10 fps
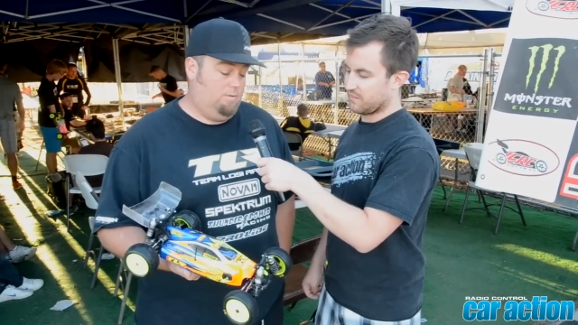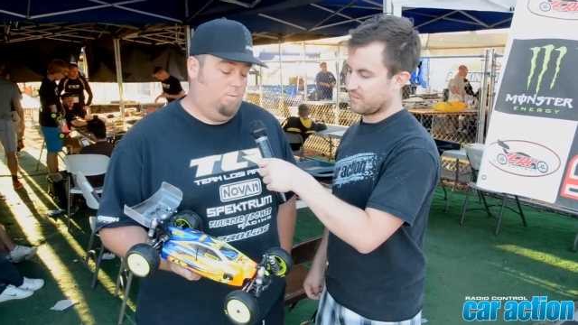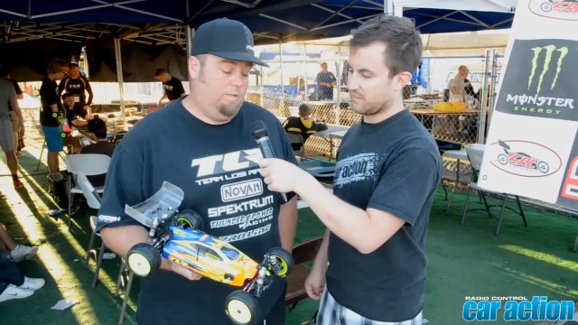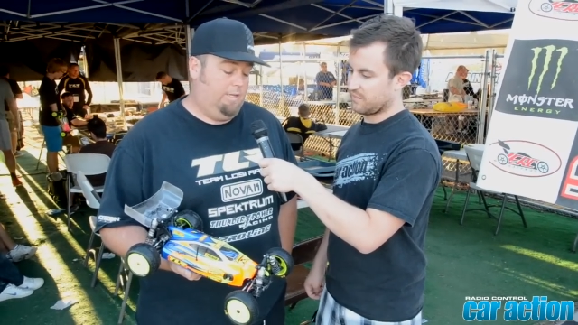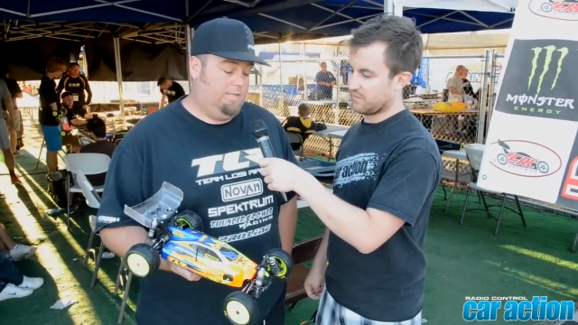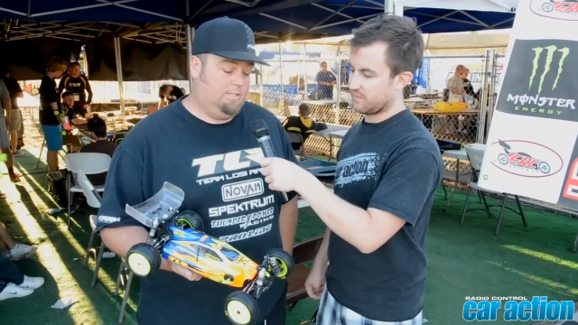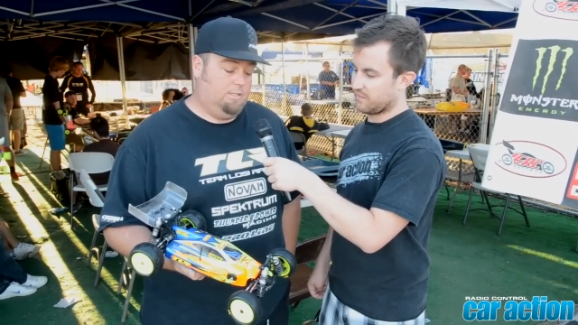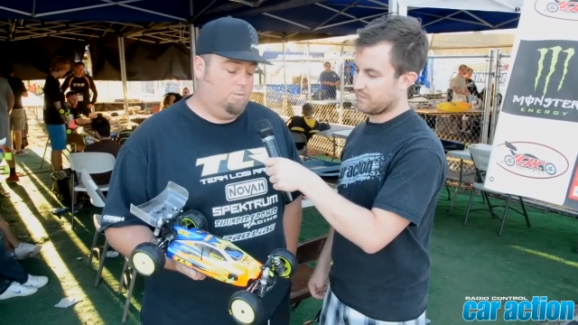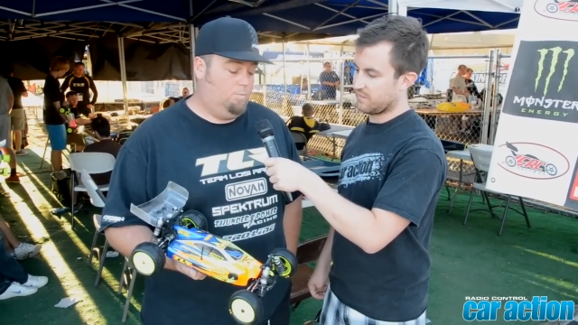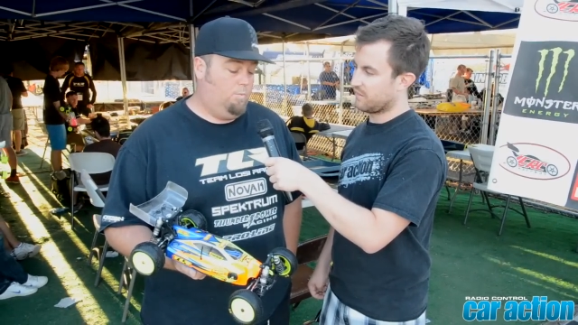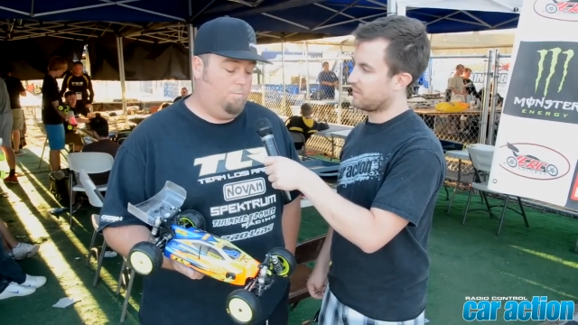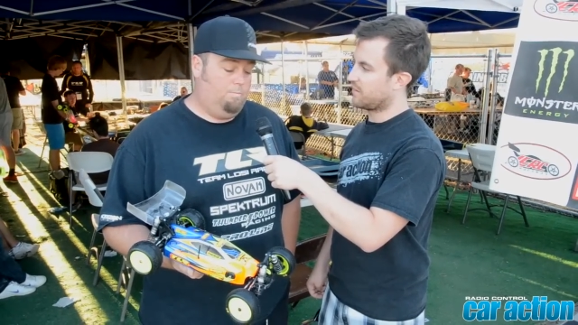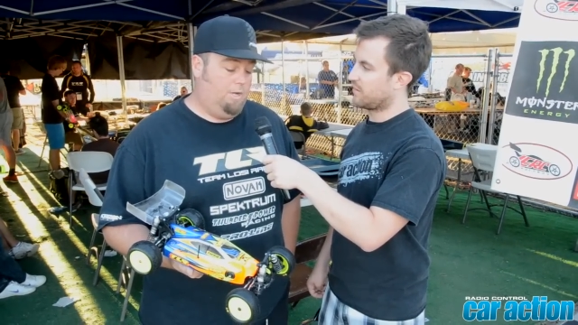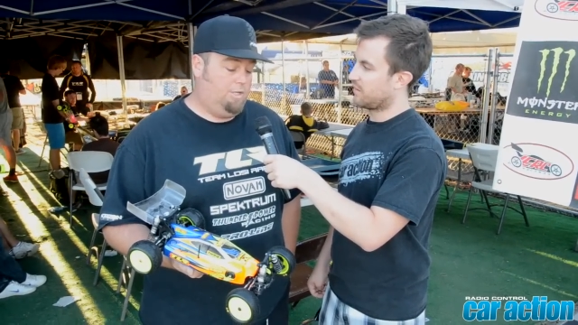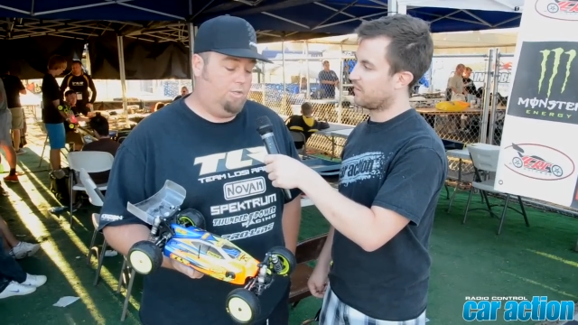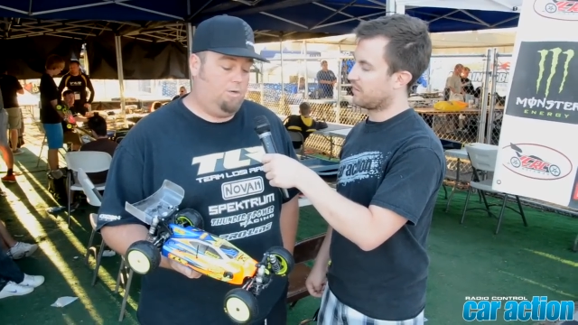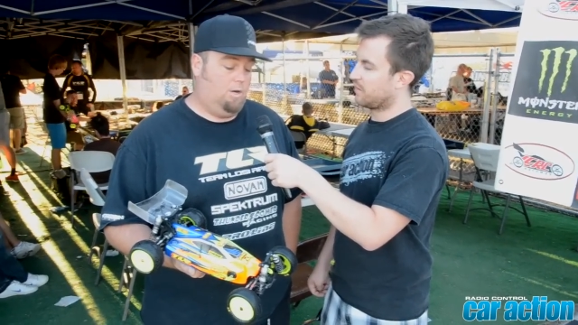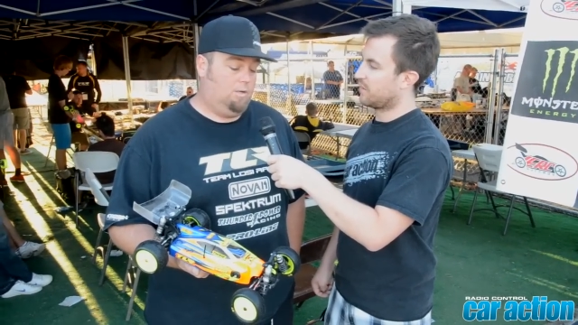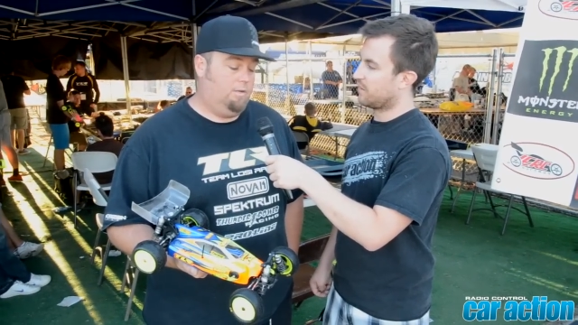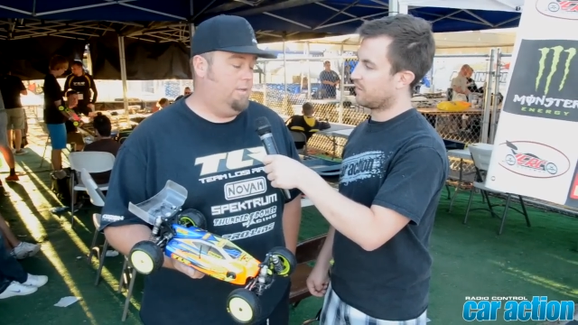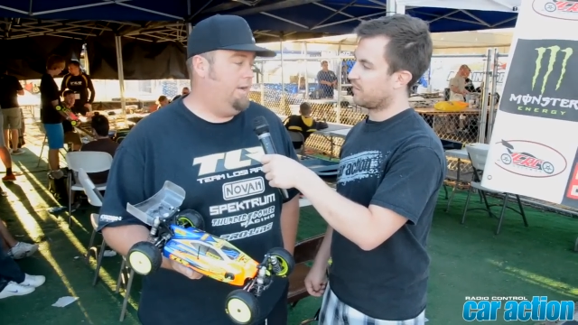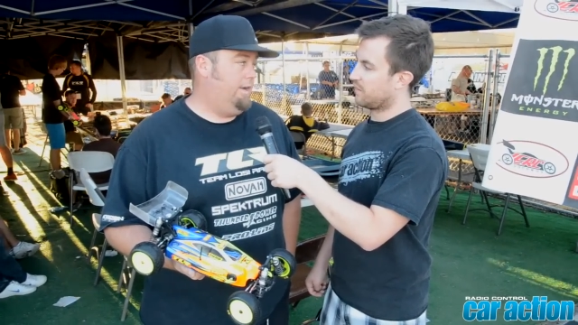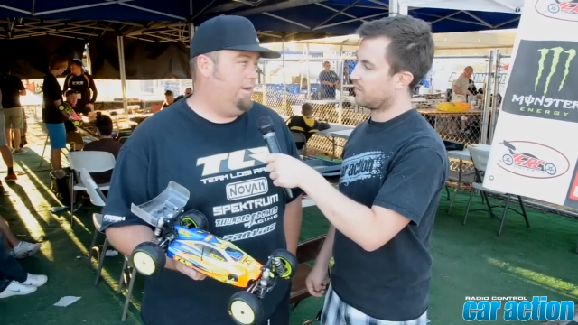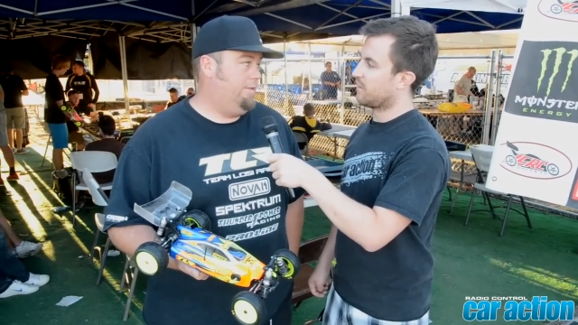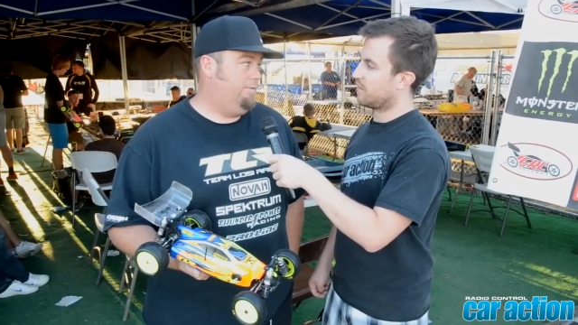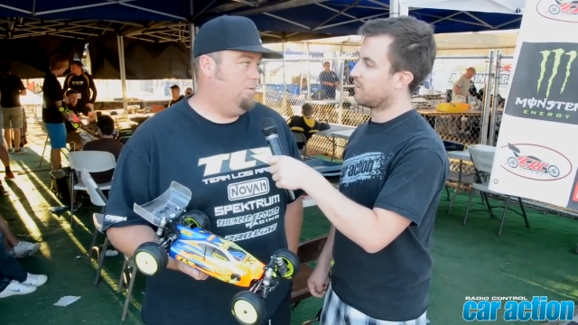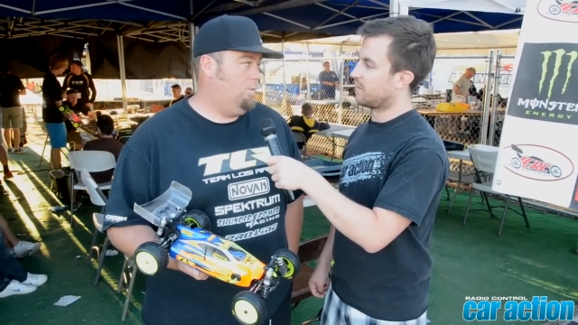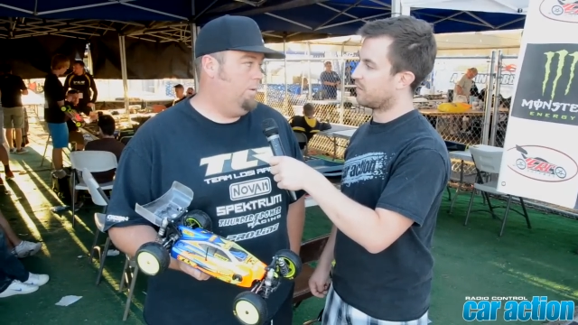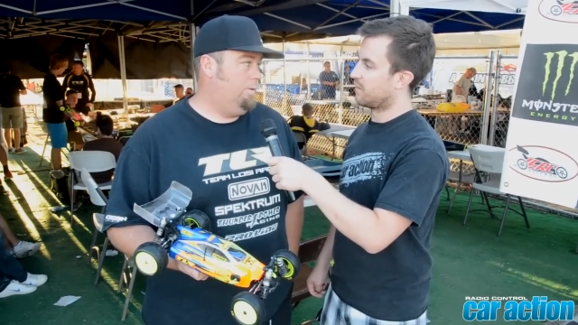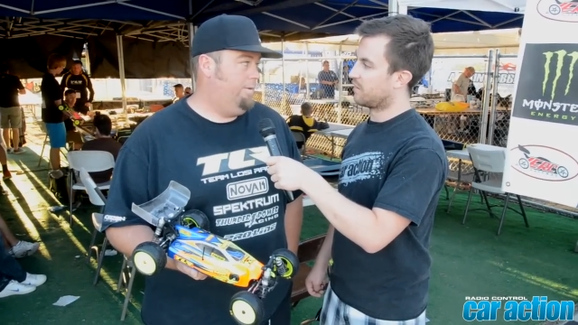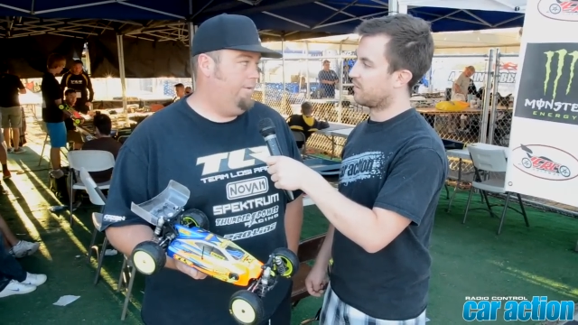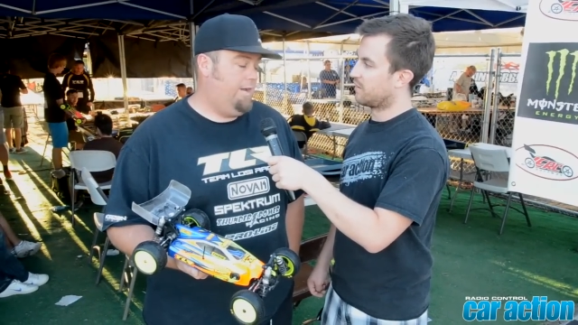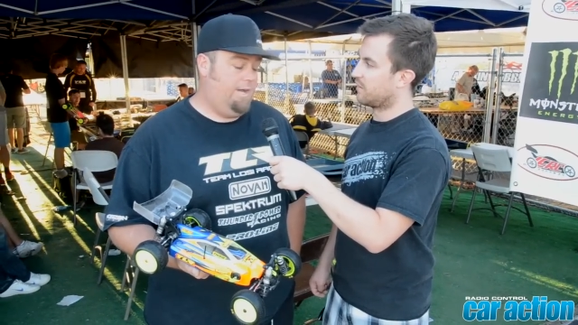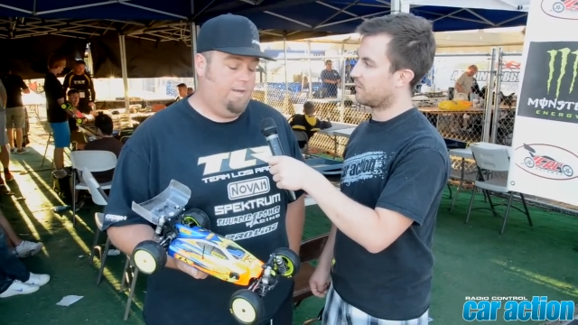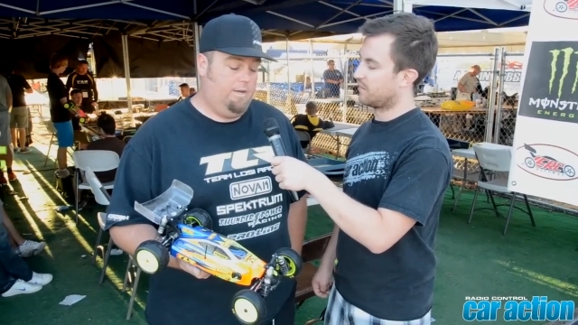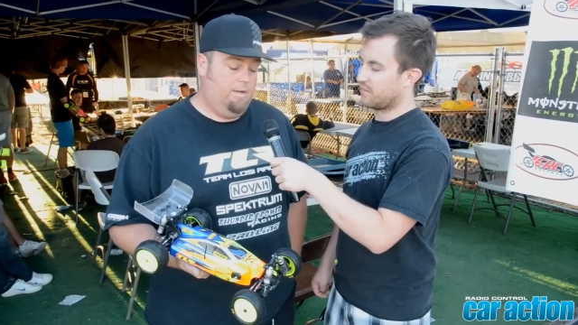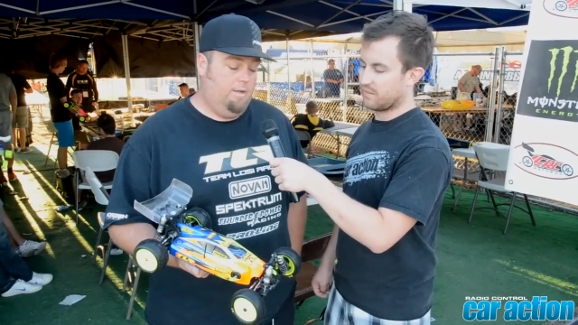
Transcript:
Speaker 1: One thing is it's much stronger than any other four wheel we've had.